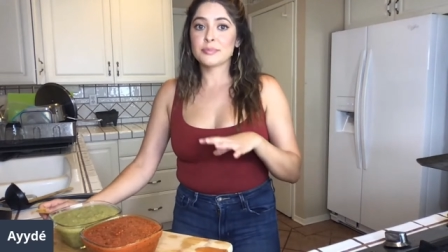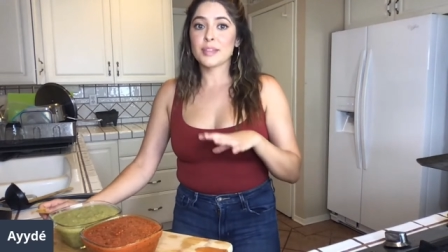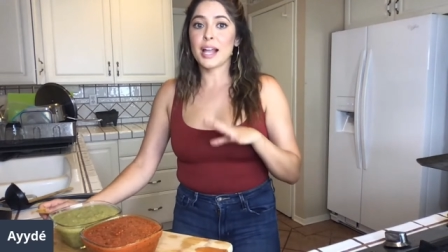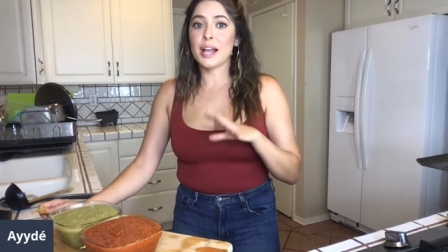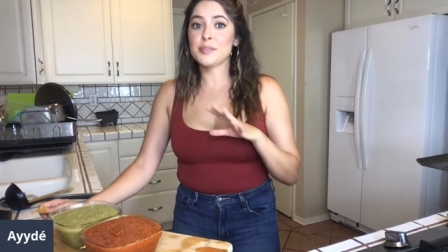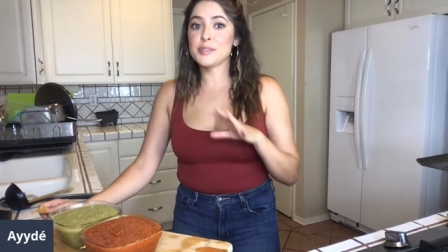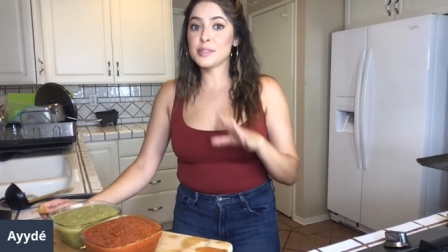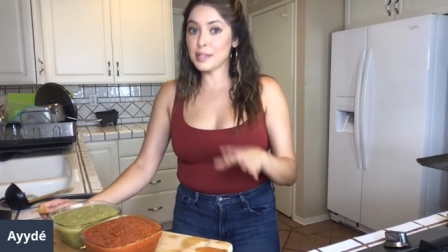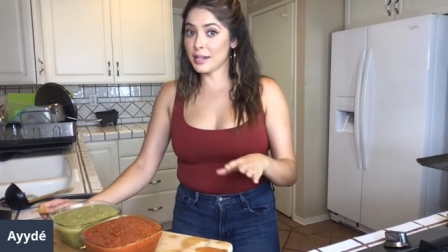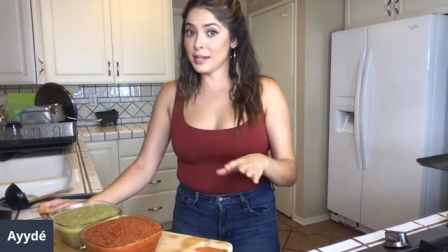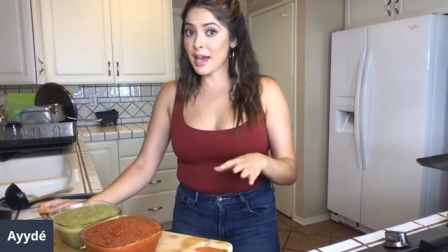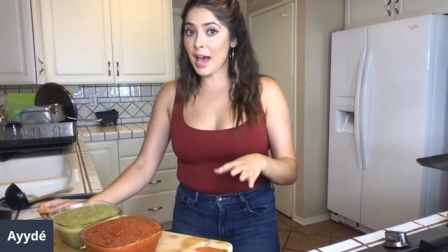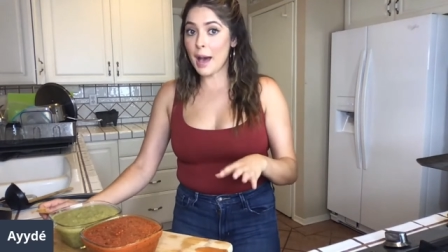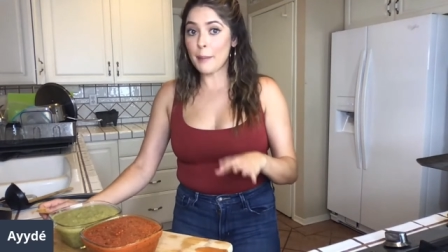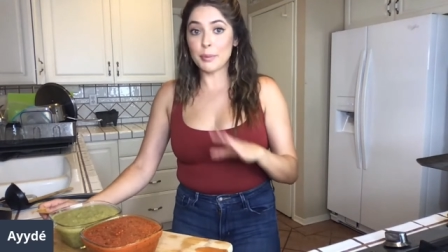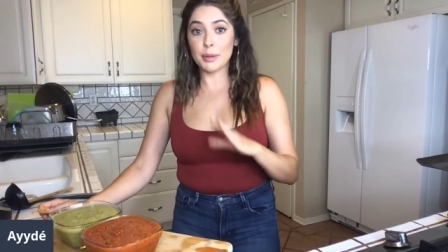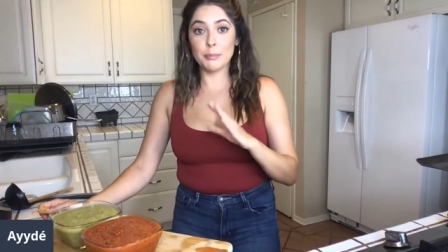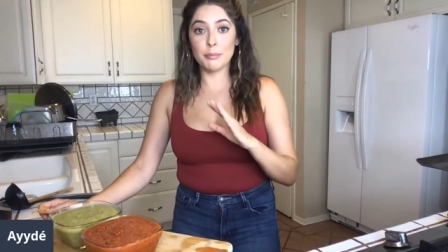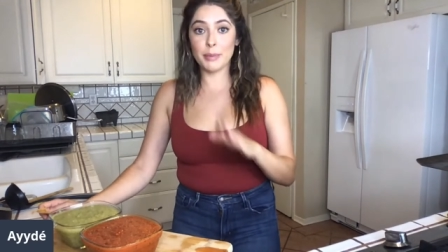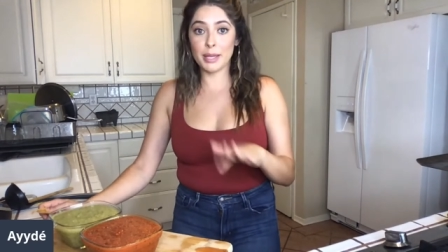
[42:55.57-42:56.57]
I've seen it
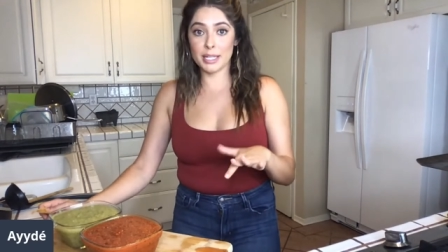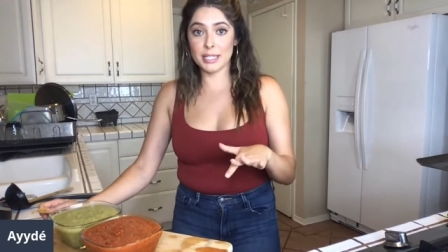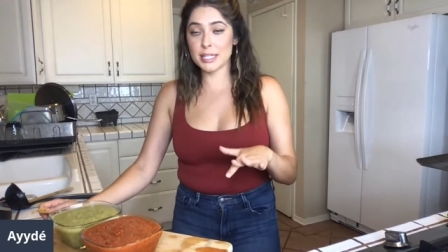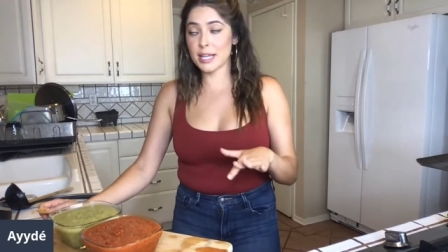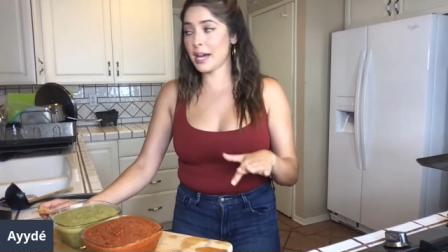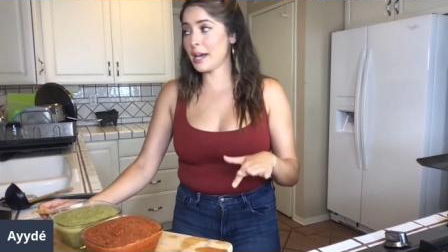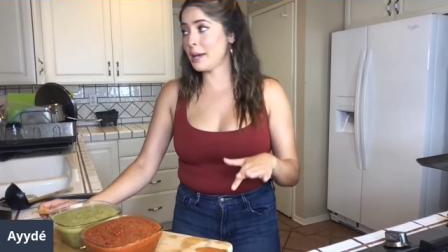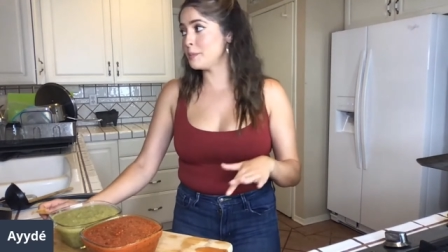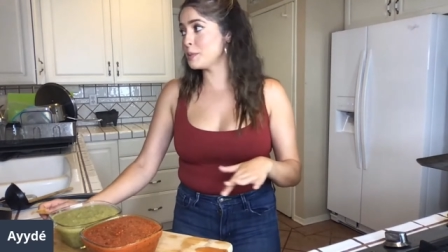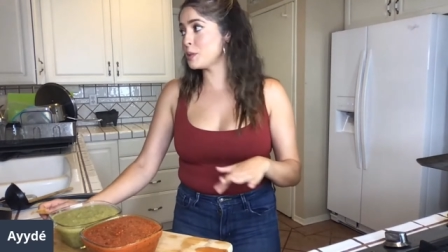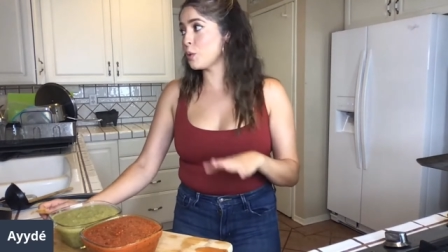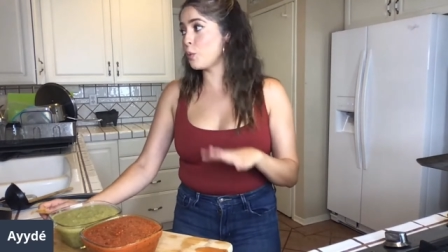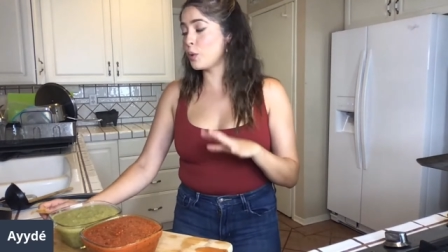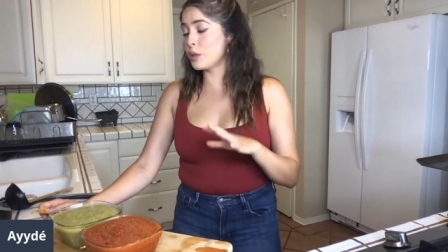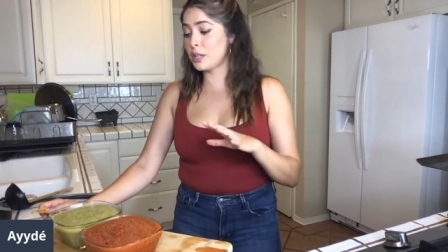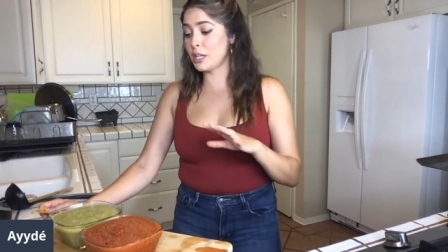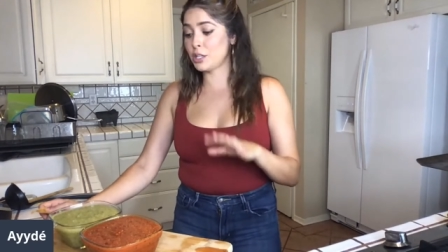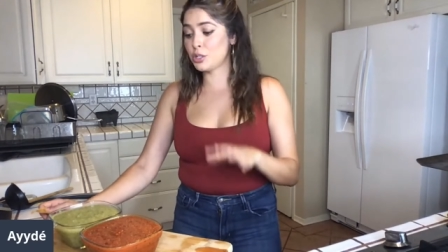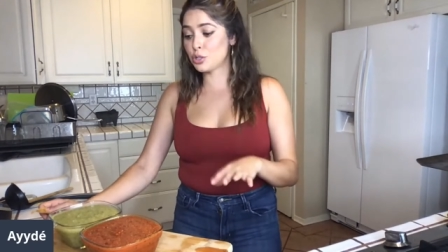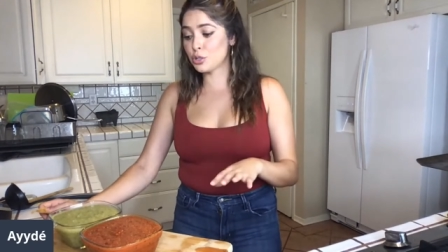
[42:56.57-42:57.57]
happen many times. So,
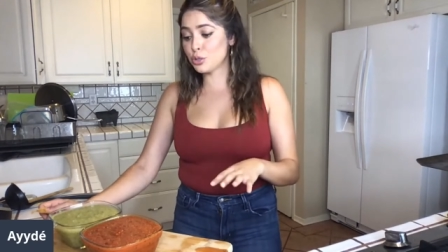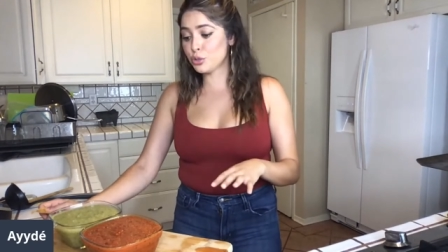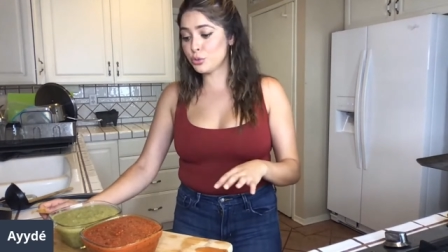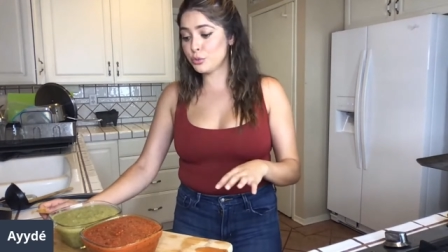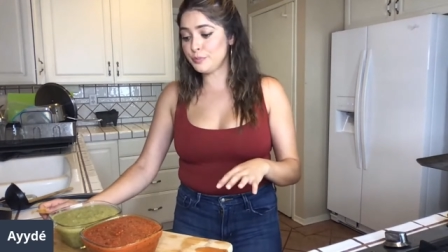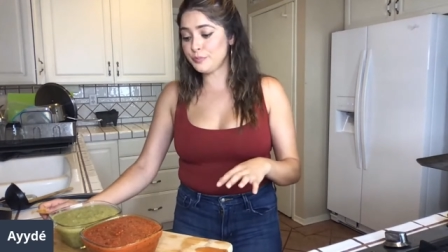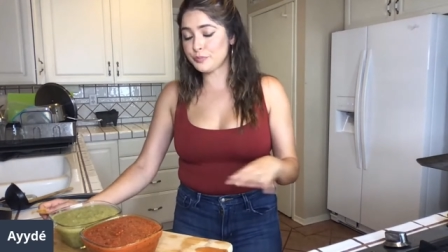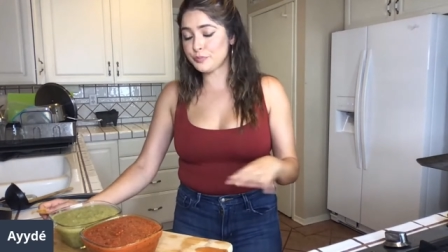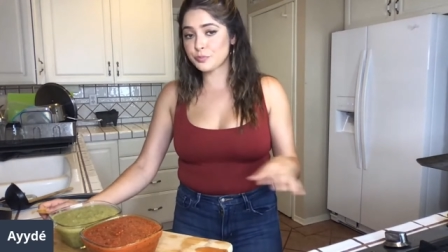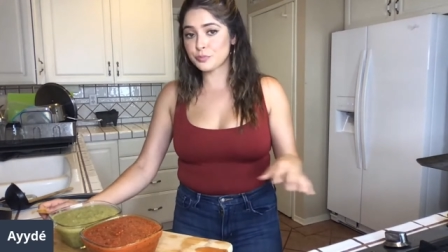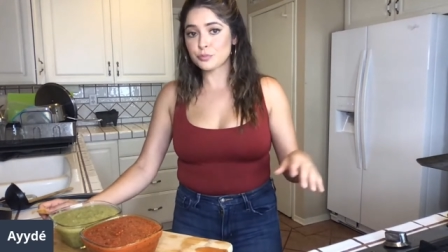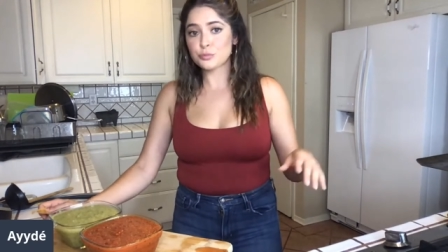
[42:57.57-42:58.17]
what they do,